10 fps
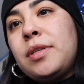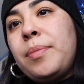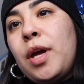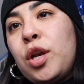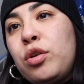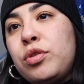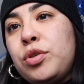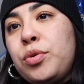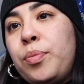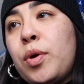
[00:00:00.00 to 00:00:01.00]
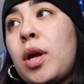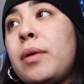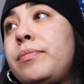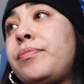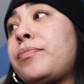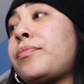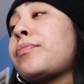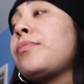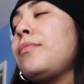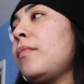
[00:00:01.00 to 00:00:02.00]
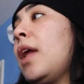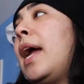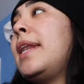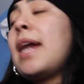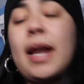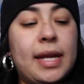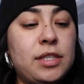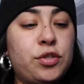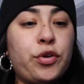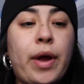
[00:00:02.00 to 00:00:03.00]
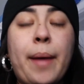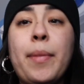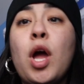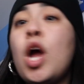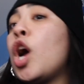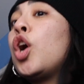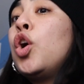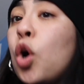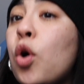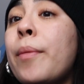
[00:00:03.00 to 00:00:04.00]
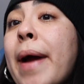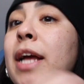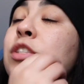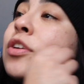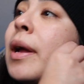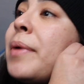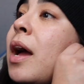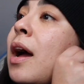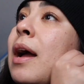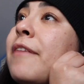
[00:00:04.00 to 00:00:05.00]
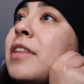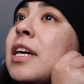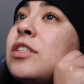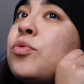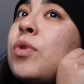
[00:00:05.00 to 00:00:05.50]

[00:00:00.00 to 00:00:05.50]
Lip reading: to me on YouTube and not Instagram, go to my Instagram, y'all. I have to get to